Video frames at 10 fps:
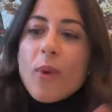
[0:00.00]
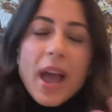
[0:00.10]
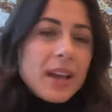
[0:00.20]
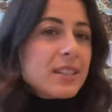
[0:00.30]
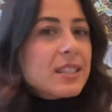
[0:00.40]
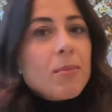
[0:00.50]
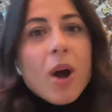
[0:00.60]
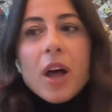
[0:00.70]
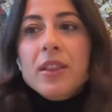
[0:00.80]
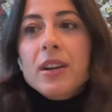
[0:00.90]
we added some
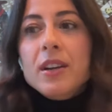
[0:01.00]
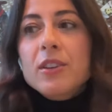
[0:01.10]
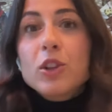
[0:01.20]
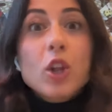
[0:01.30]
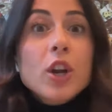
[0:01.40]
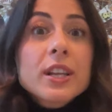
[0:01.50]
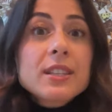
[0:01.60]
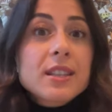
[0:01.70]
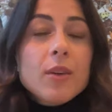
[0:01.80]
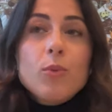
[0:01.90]
other
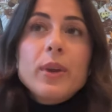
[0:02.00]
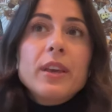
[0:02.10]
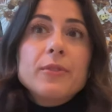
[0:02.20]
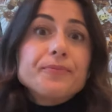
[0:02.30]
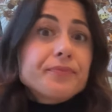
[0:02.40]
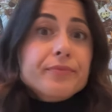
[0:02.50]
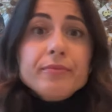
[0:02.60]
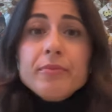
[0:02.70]
learnings that we